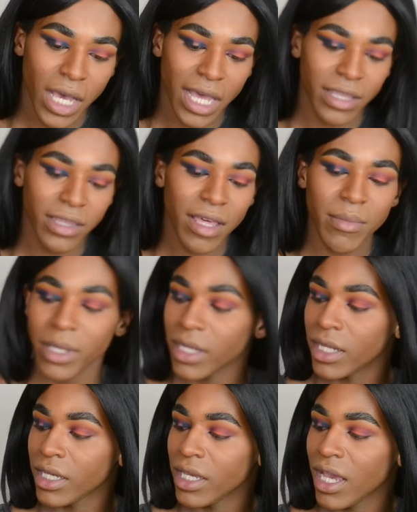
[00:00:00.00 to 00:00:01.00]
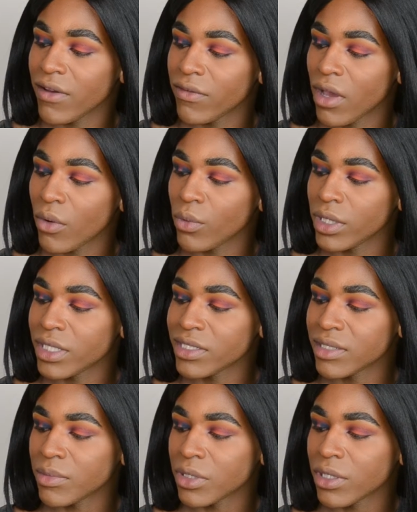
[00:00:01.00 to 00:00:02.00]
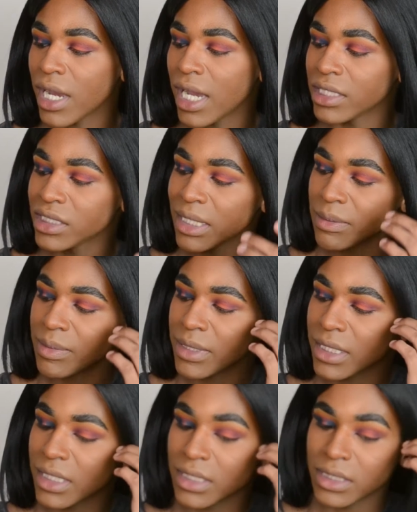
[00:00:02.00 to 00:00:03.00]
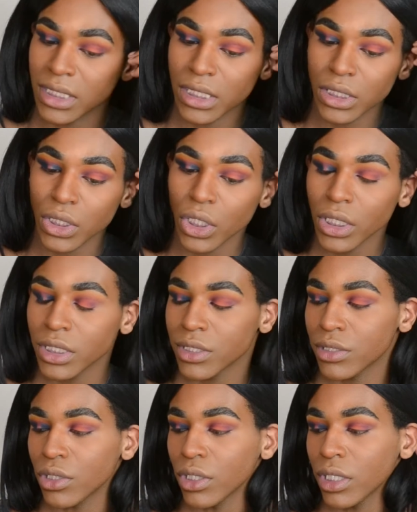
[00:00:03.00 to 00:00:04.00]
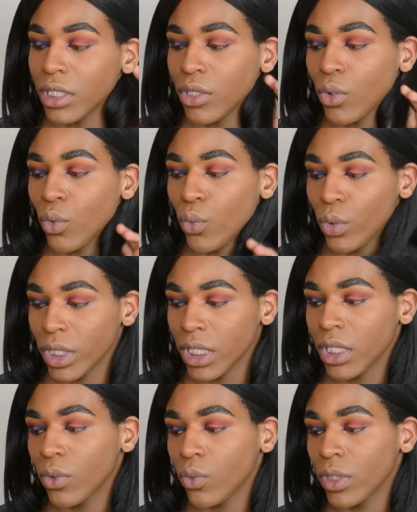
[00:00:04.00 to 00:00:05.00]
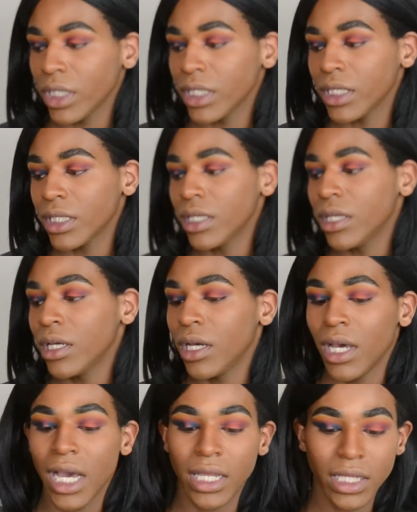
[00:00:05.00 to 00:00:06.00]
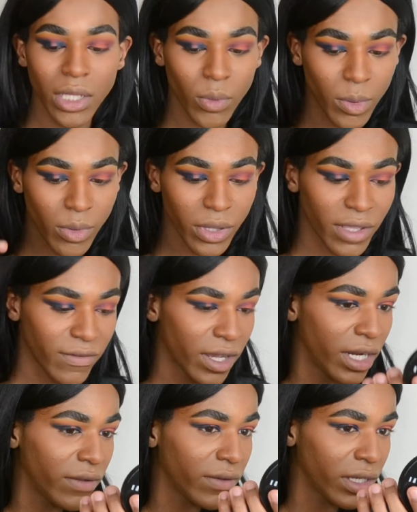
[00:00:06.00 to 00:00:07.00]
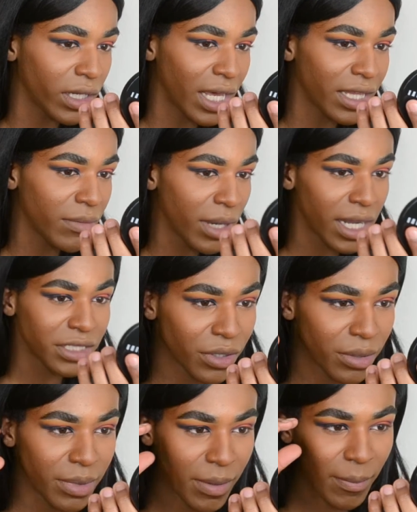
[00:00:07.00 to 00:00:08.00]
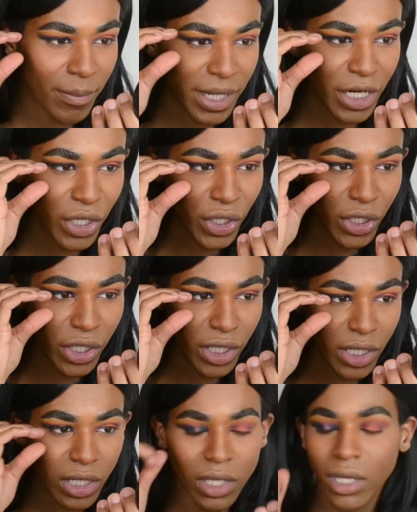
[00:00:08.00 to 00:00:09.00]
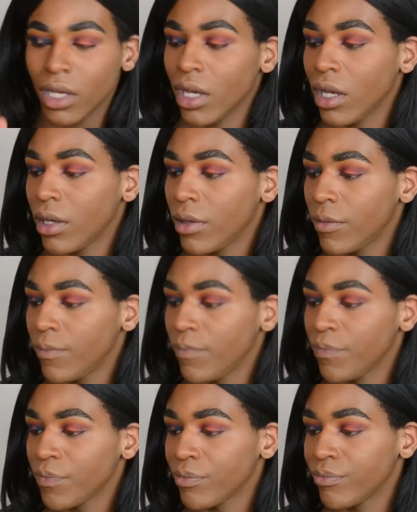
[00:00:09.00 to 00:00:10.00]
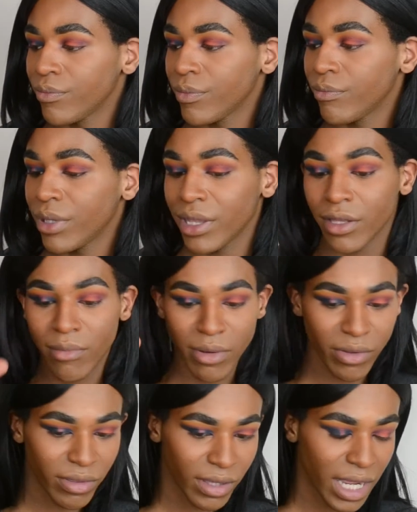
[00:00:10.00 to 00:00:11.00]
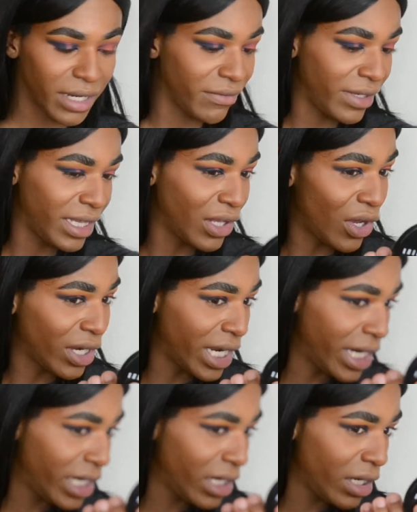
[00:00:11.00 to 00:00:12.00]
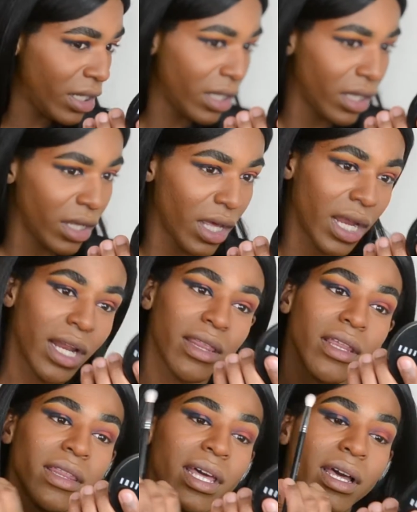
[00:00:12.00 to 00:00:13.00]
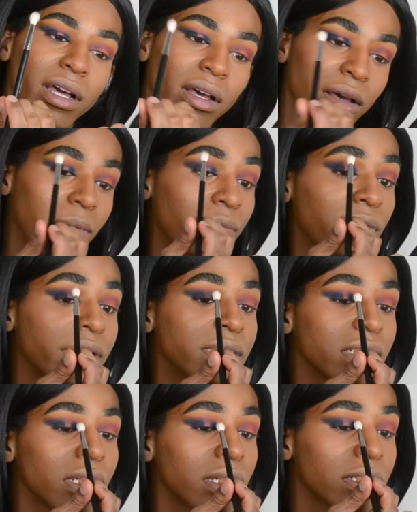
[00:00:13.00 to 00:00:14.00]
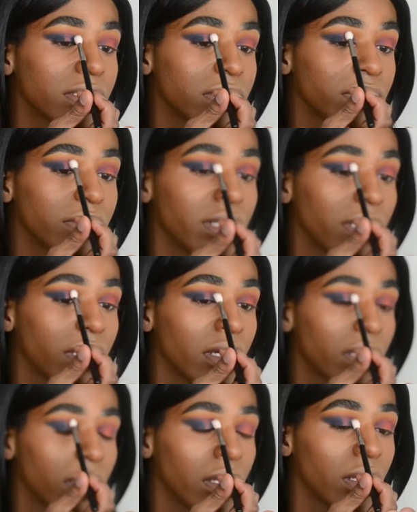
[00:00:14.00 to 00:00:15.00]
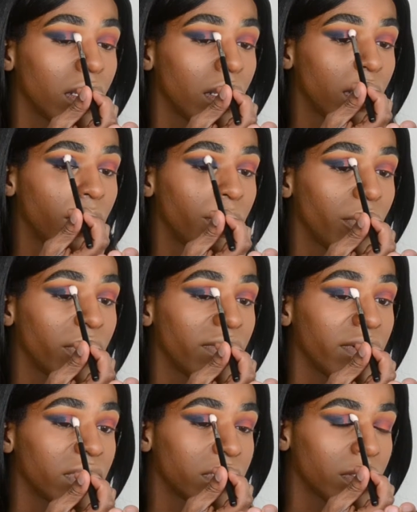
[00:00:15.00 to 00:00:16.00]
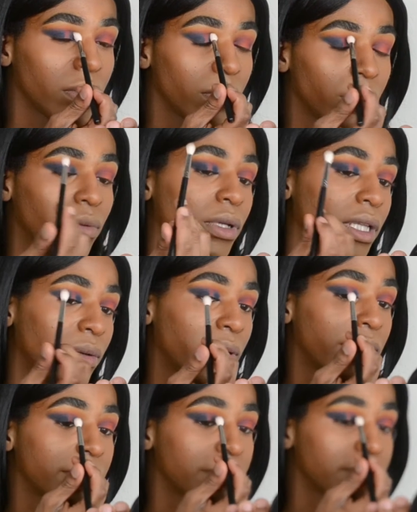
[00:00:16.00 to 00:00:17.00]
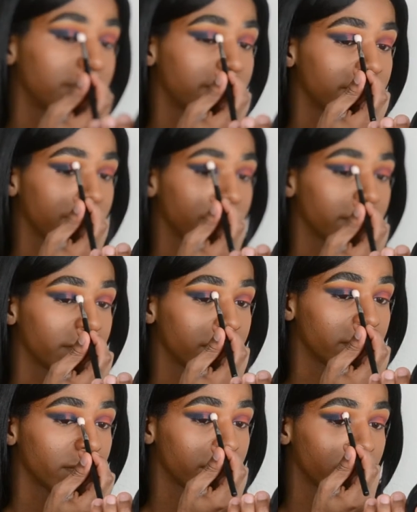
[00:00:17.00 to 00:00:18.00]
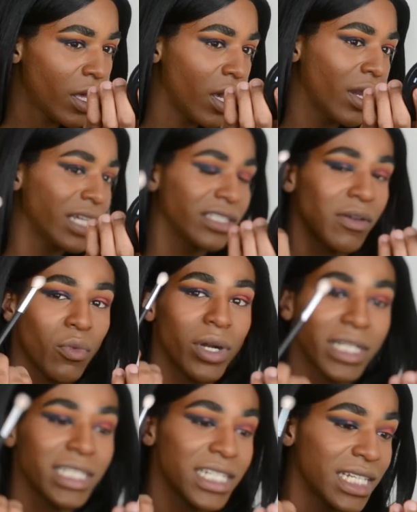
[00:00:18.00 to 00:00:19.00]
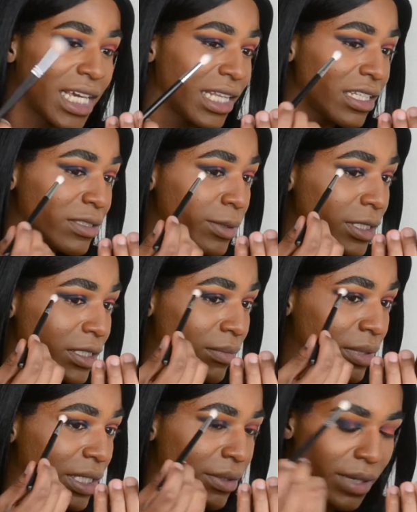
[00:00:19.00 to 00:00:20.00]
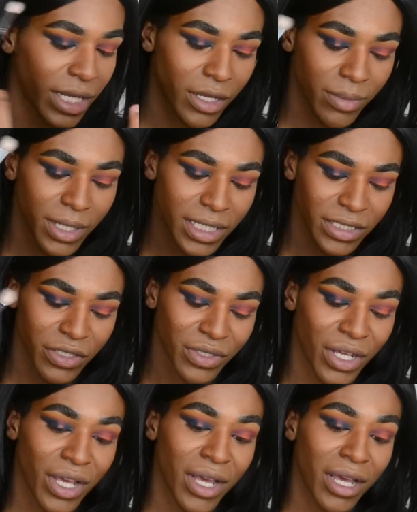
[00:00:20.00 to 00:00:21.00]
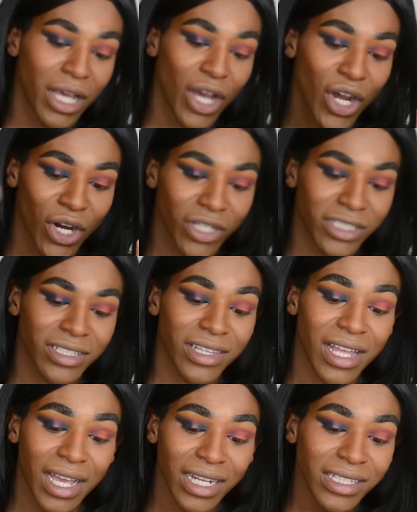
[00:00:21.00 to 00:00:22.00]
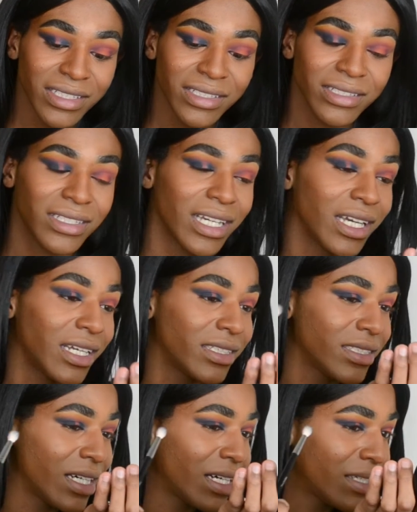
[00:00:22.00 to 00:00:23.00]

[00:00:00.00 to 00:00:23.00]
I think that me and Nikki have really similar eye shapes because this look is looking really, really good. I think that we both have kind of like, I think my a bit bigger, but they're both kind of elongated. And I think that this look is suiting both of us really well. Okay, so I'm wanting to take this brush and blend it right here because there's harsh lines, and